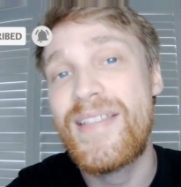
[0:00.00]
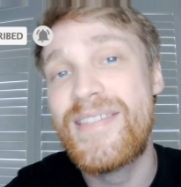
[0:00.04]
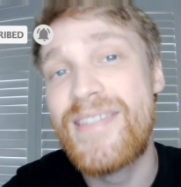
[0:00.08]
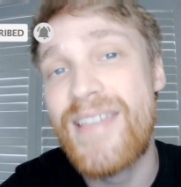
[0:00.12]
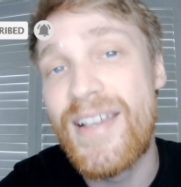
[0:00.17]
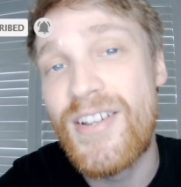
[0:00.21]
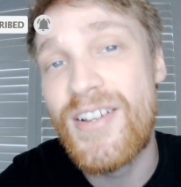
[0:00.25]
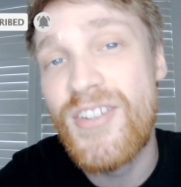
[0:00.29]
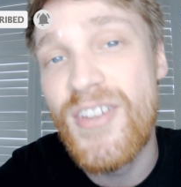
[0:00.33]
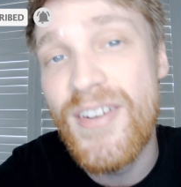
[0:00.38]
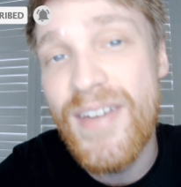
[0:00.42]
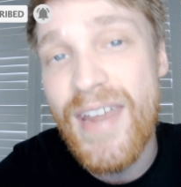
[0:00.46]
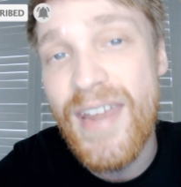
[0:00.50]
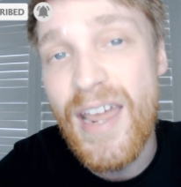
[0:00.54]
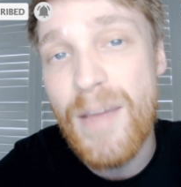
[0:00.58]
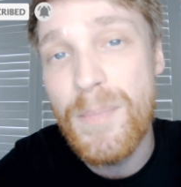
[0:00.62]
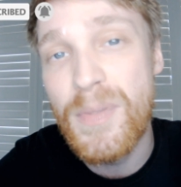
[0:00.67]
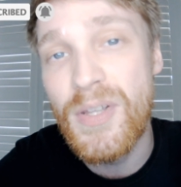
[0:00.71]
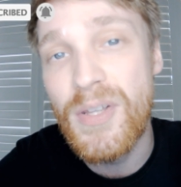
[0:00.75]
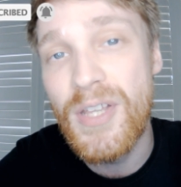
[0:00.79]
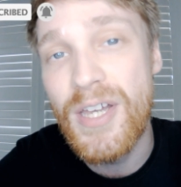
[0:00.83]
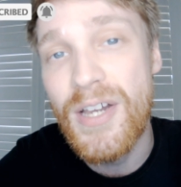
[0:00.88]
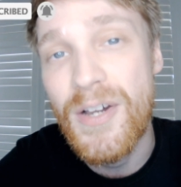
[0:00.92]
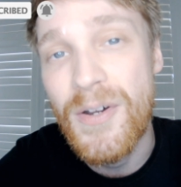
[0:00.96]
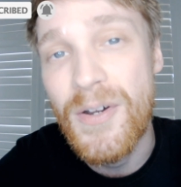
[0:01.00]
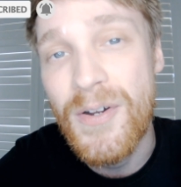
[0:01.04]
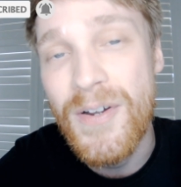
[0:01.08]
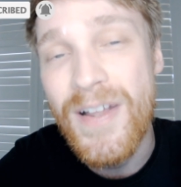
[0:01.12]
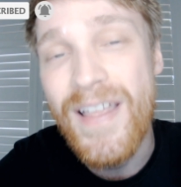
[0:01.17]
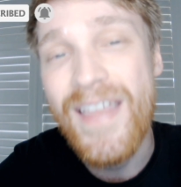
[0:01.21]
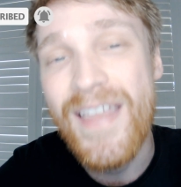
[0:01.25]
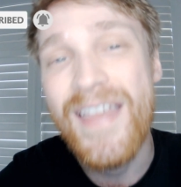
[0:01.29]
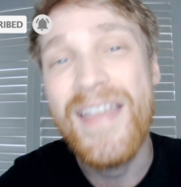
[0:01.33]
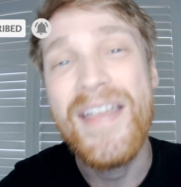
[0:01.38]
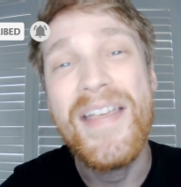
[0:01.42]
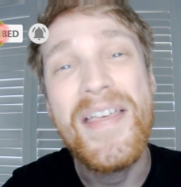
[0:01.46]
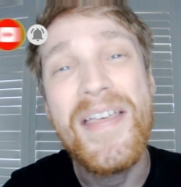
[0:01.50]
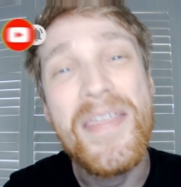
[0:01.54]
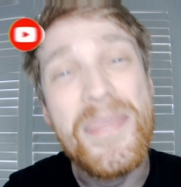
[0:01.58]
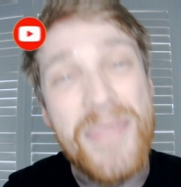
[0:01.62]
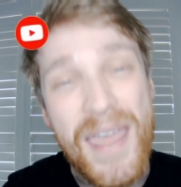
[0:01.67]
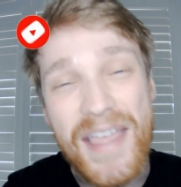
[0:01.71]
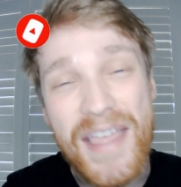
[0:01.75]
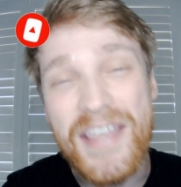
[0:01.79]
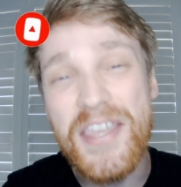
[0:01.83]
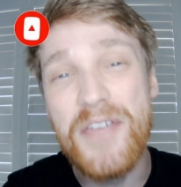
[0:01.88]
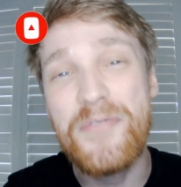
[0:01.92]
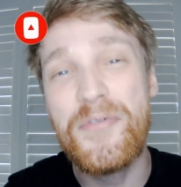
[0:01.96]
section down below.
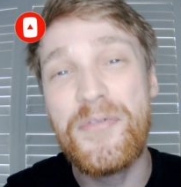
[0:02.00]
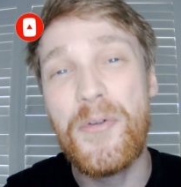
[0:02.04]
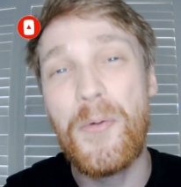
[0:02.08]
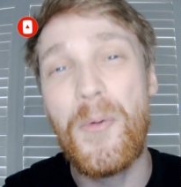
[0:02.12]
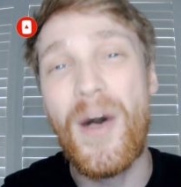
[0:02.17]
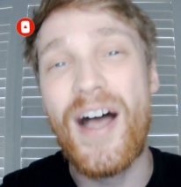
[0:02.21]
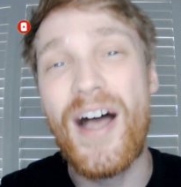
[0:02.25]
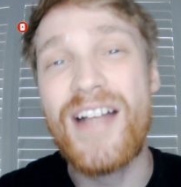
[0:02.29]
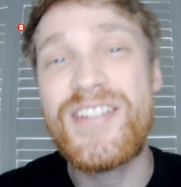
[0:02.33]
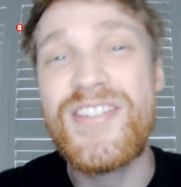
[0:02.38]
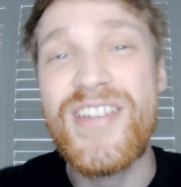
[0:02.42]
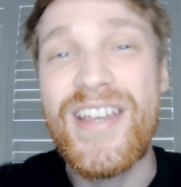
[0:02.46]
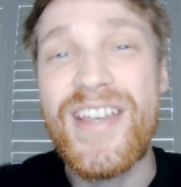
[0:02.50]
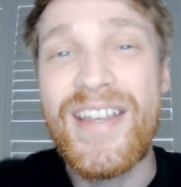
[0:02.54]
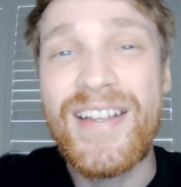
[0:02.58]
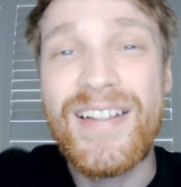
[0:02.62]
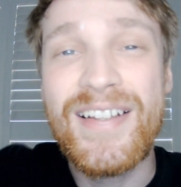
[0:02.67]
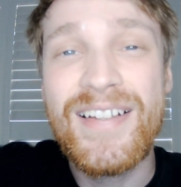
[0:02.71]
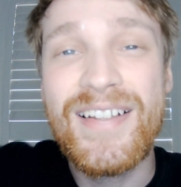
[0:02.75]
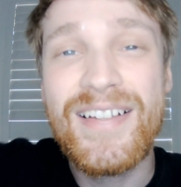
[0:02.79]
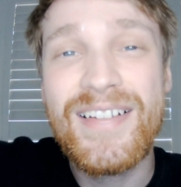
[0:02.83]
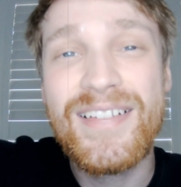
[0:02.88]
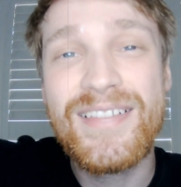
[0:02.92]
Thank you for watching.